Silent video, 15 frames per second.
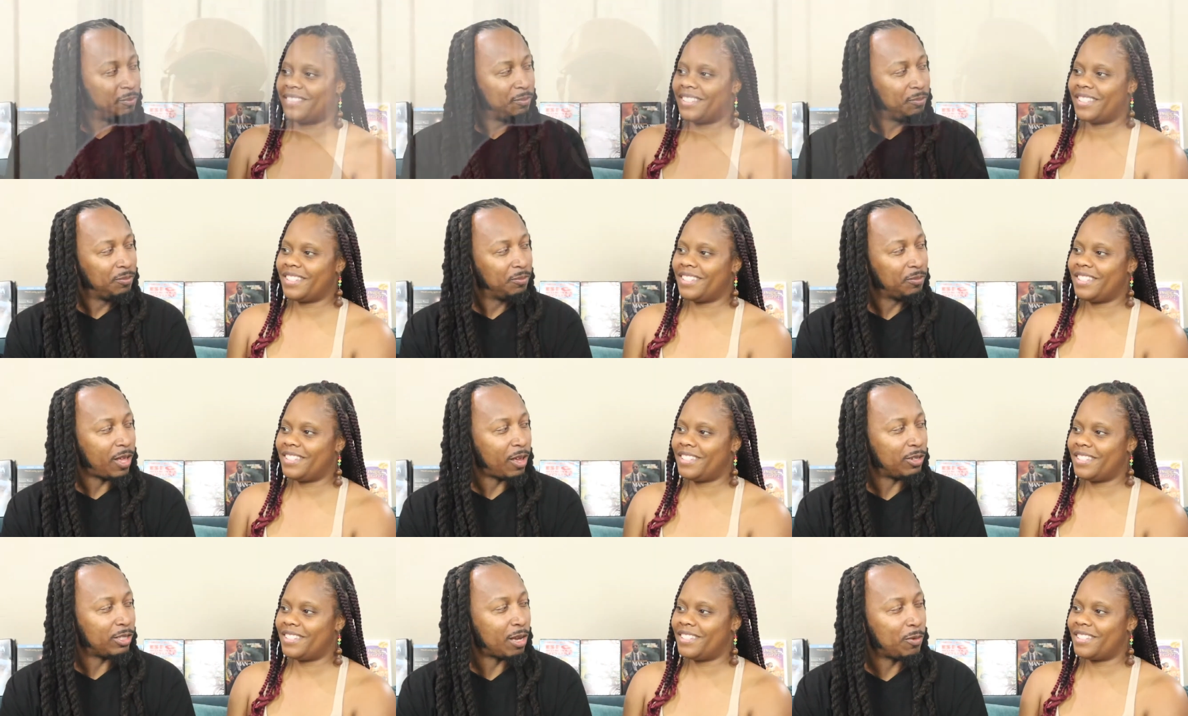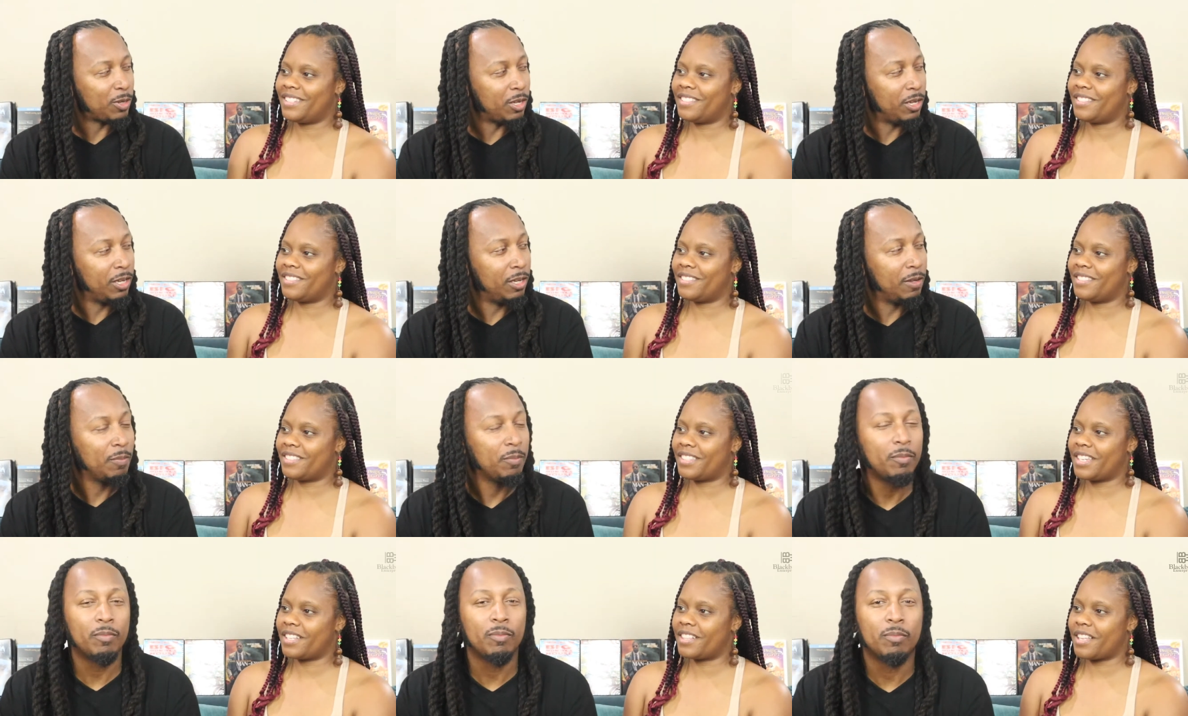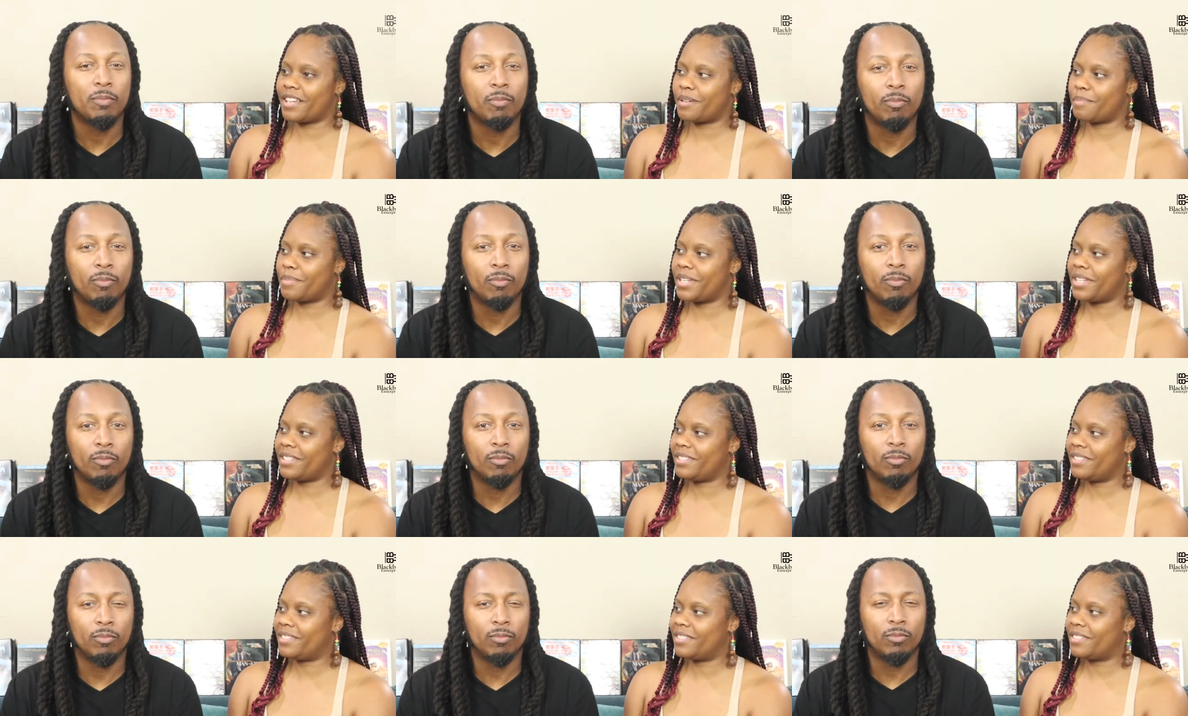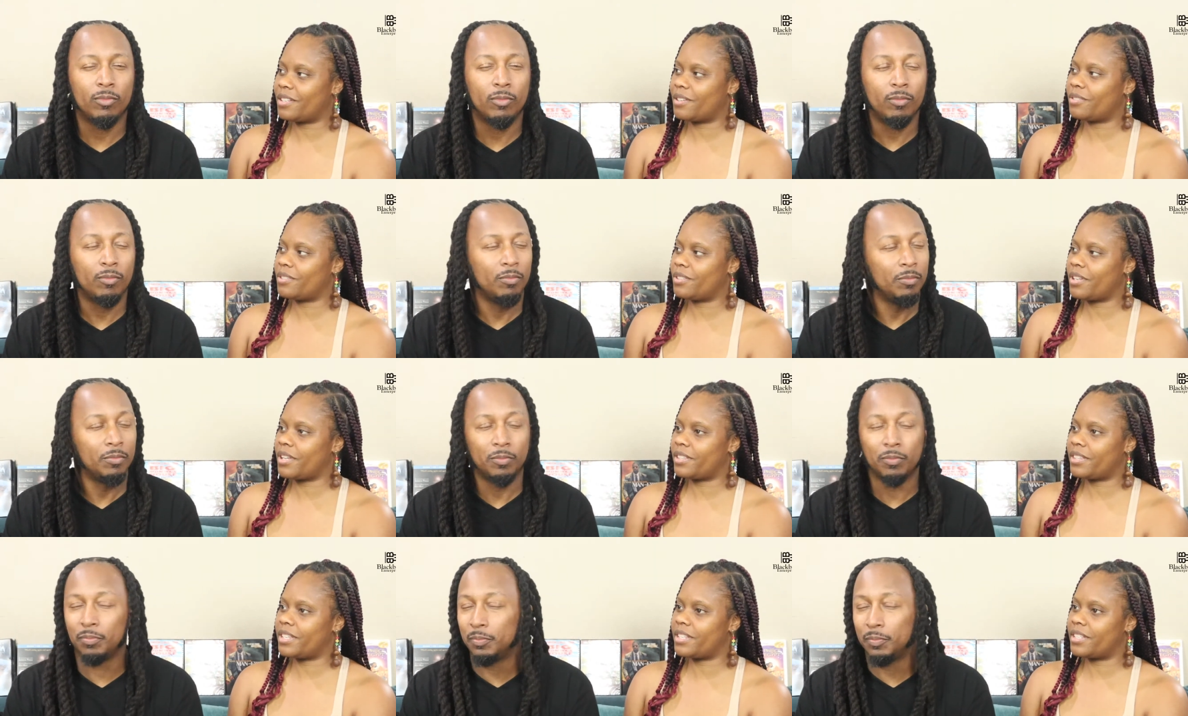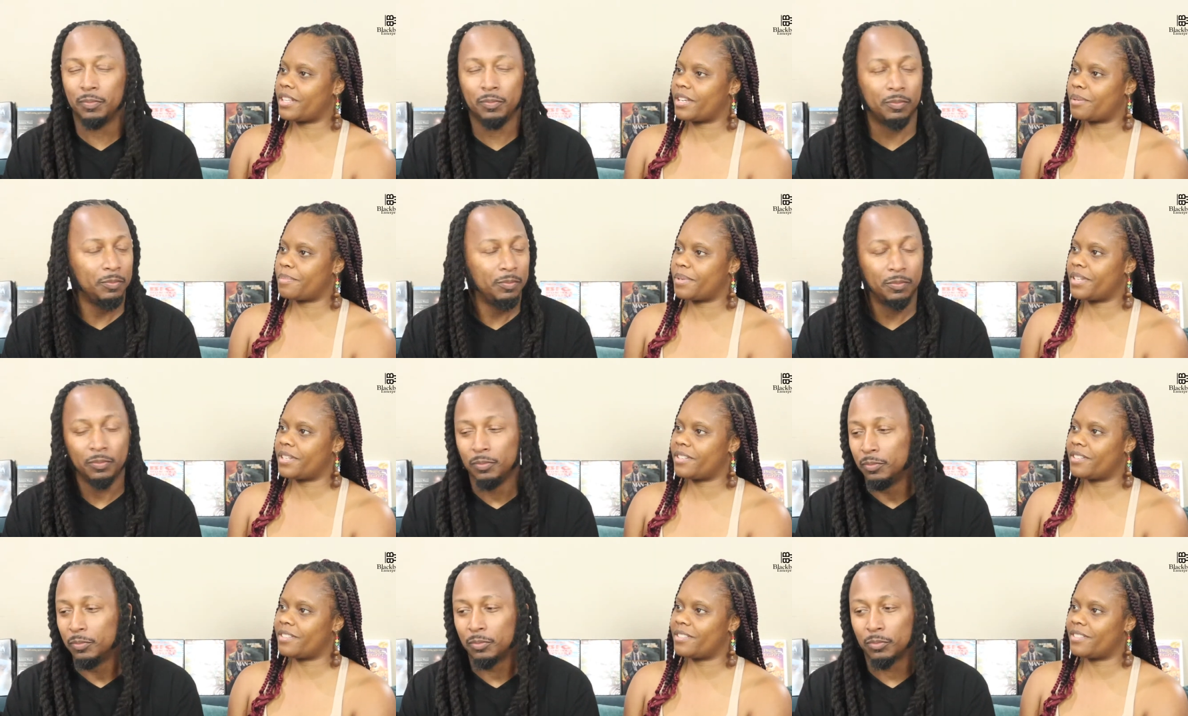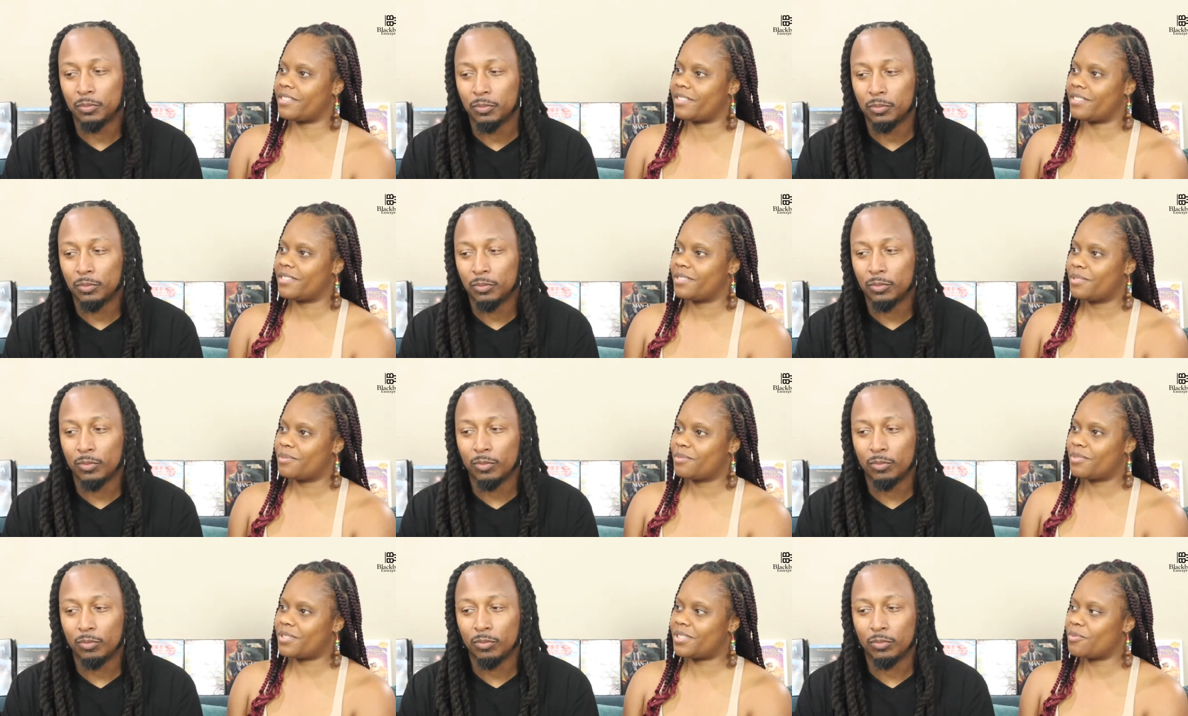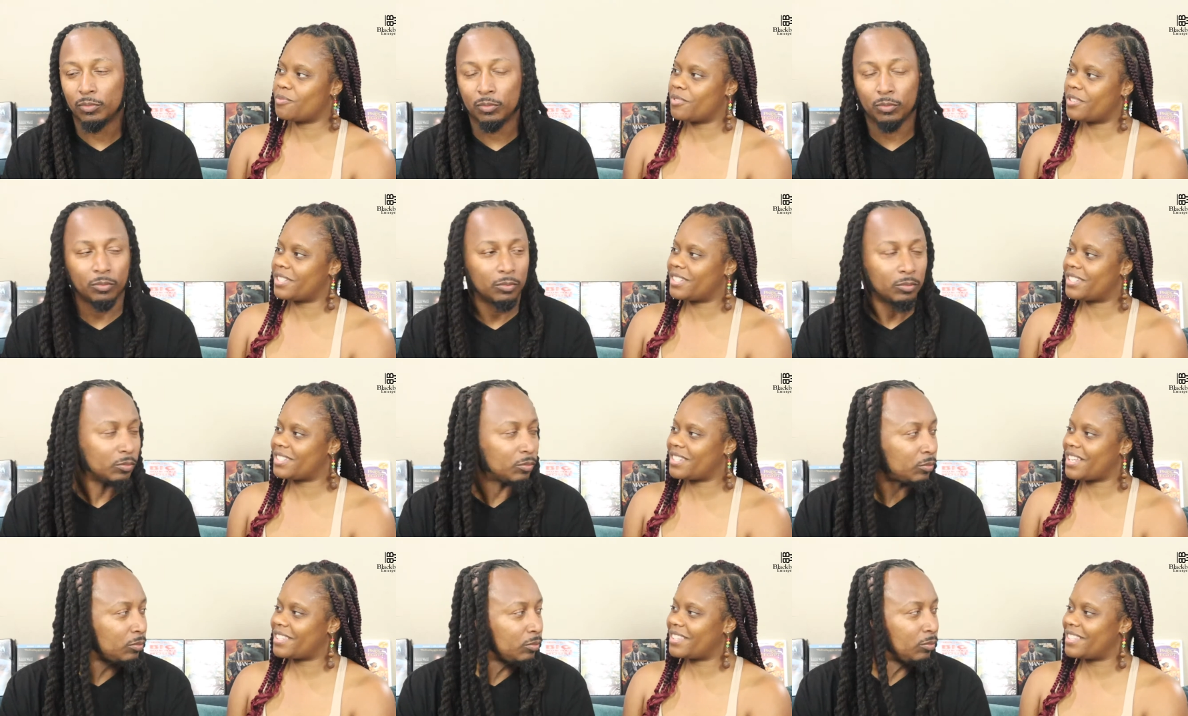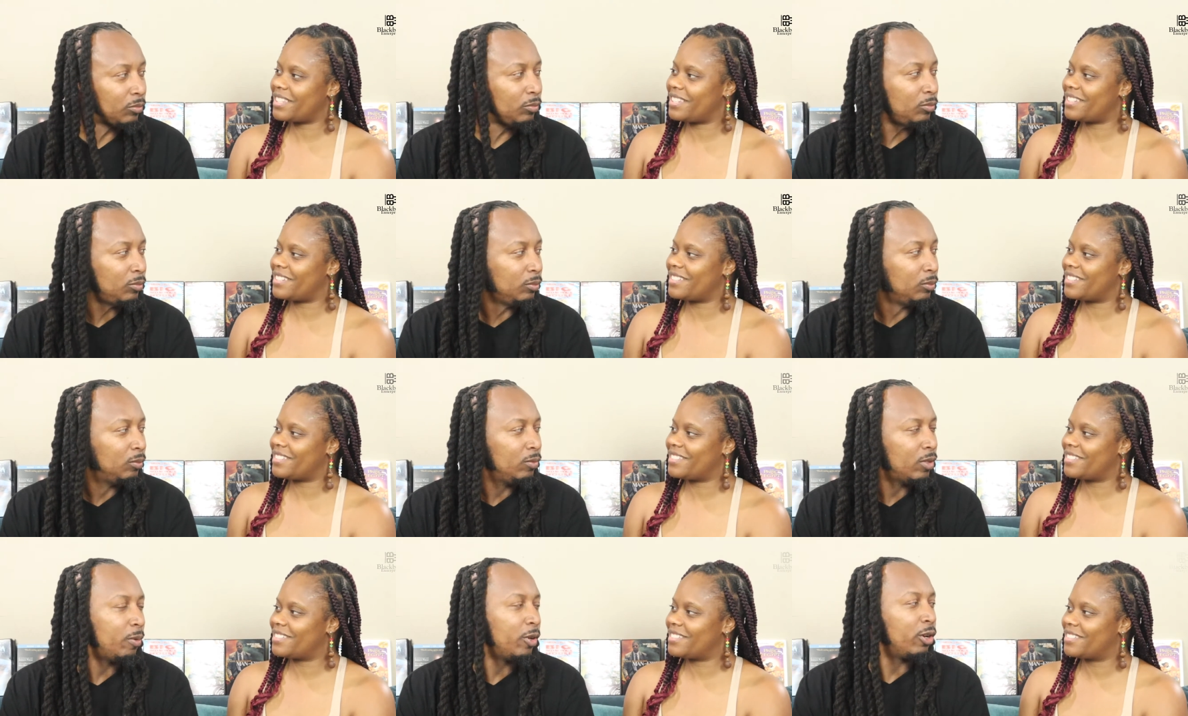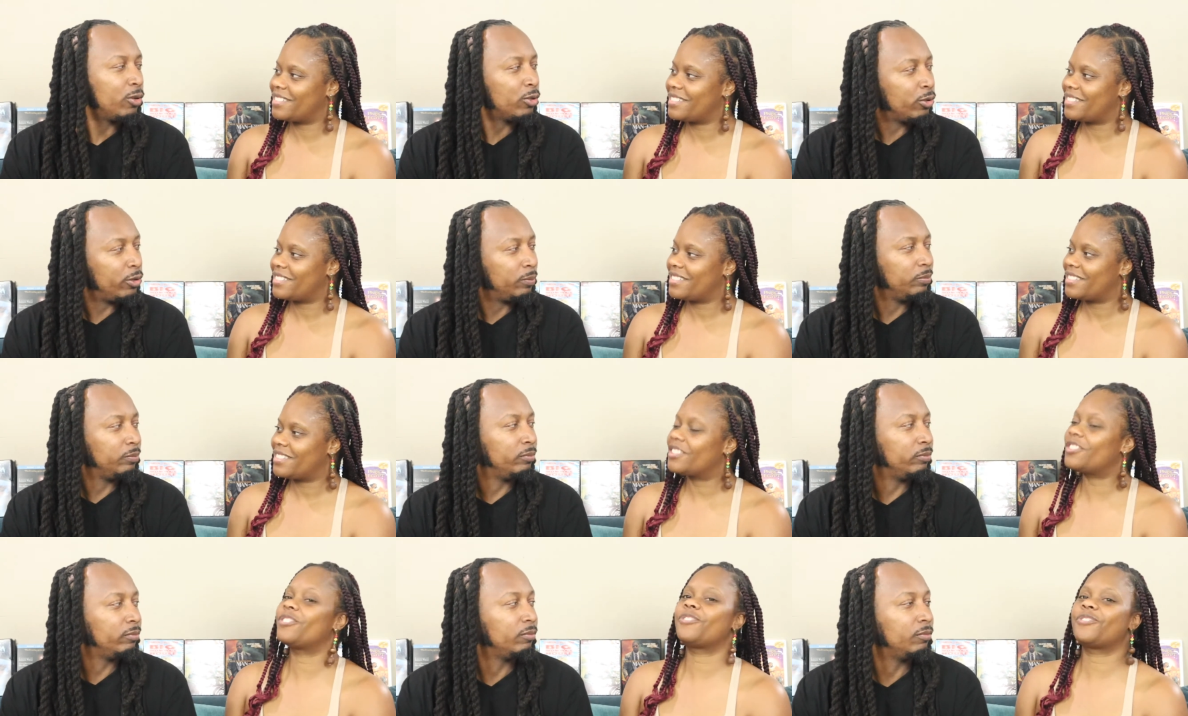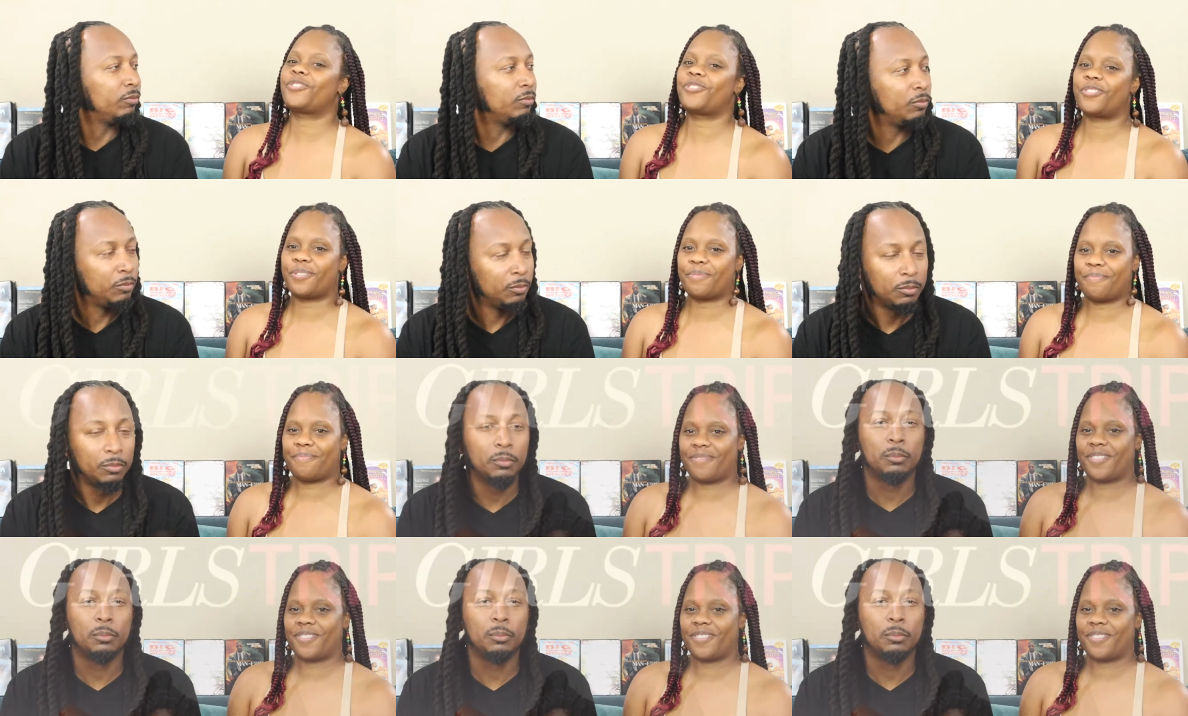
Speaker 1: Yeah, he did. Uh, Think Like a Man.
Speaker 2: No, no,
Speaker 1: not mm-hmm. Think Like a Man. Uh,
Speaker 2: what's the one that's like that? Uh,
Speaker 1: you talking about Girls Trip?
Speaker 2: Girls Trip.